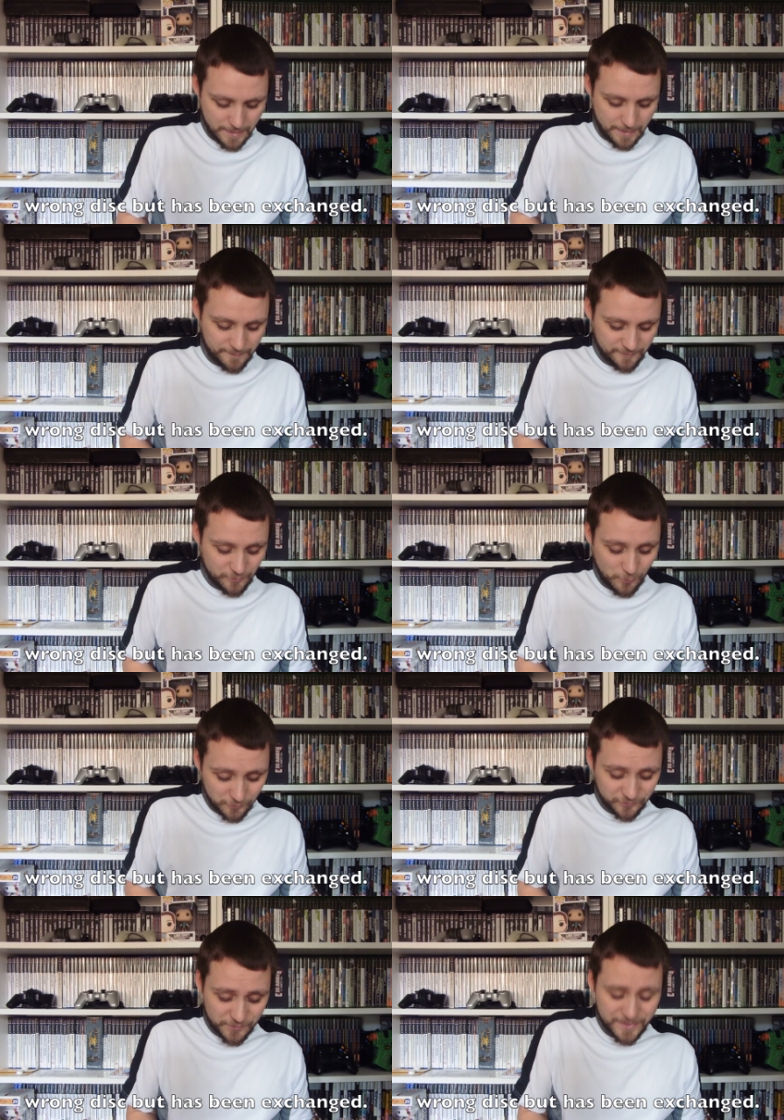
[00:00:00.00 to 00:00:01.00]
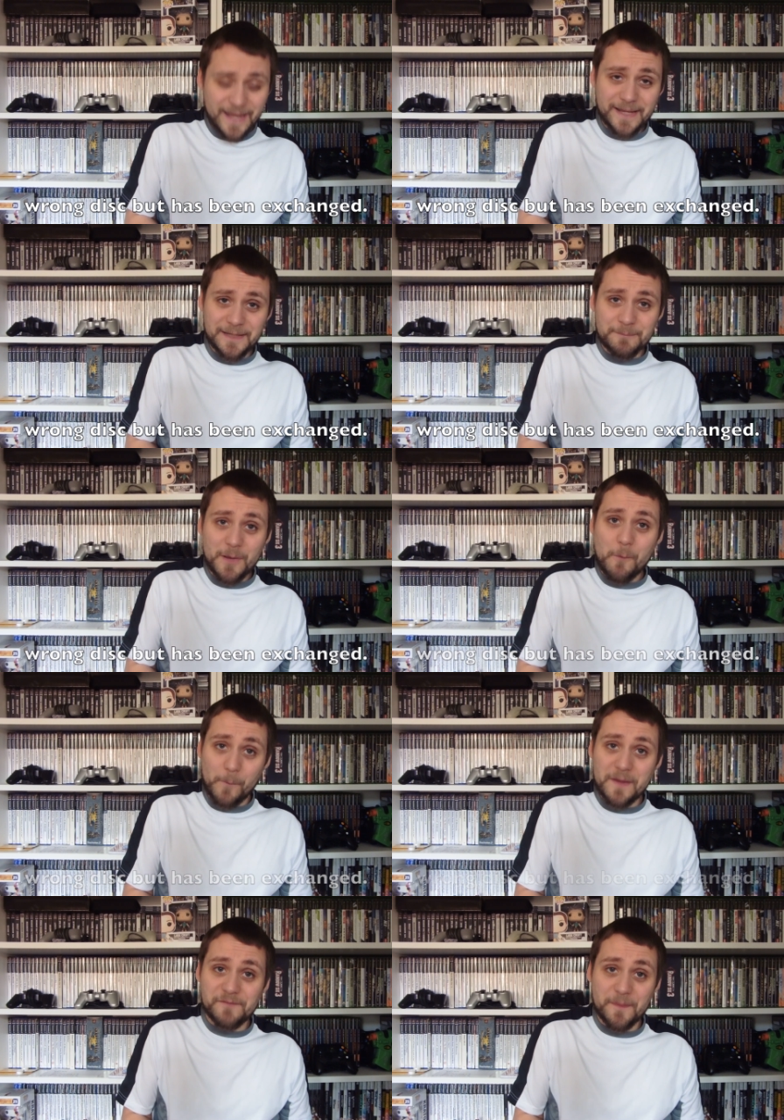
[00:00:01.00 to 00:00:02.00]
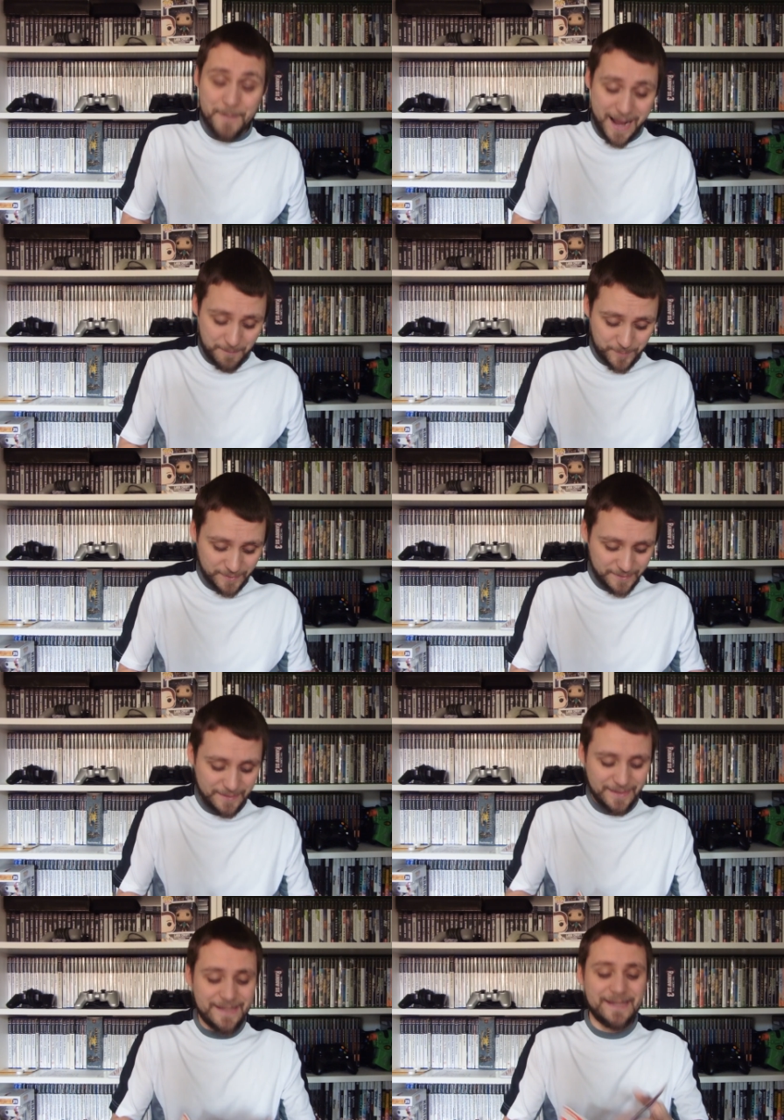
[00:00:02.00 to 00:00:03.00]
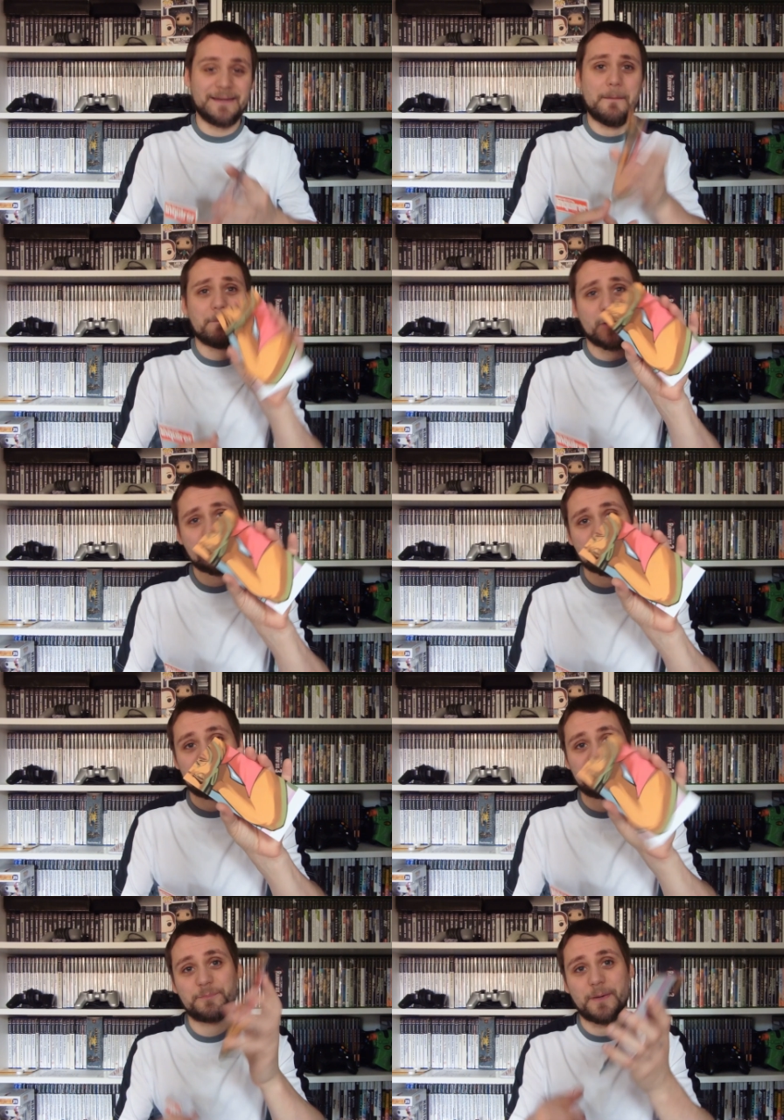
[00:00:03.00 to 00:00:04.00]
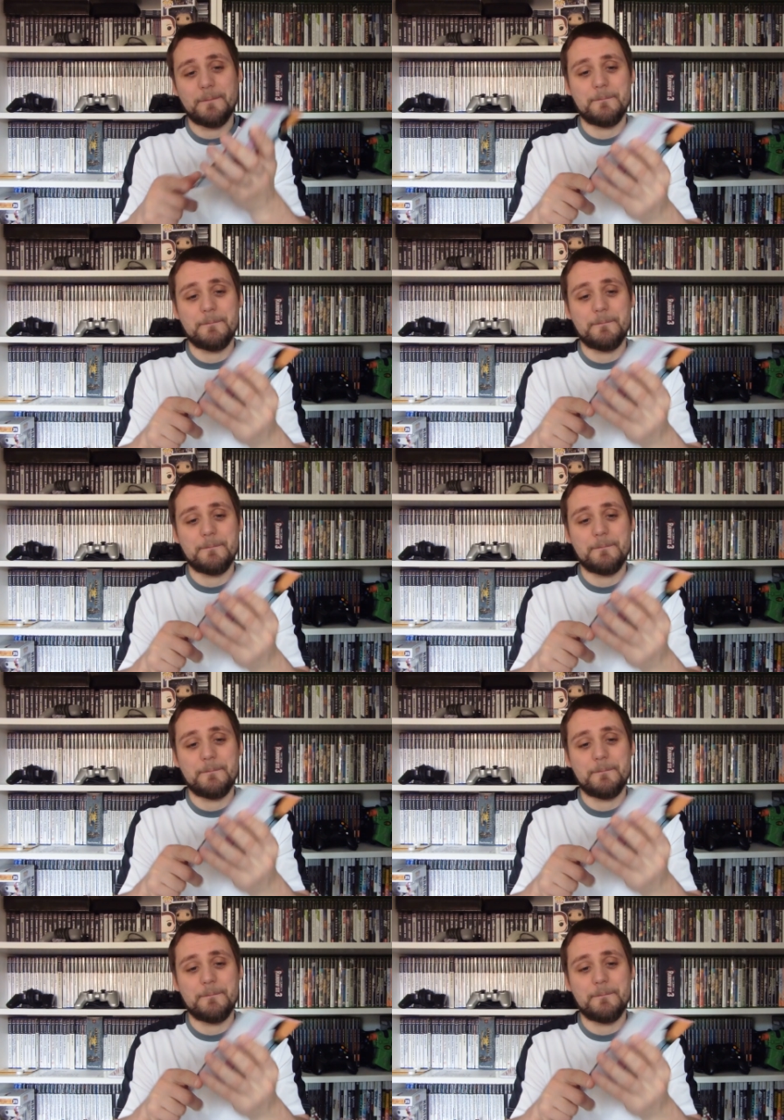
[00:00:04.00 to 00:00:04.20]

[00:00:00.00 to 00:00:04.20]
And this also came with the map in crisp,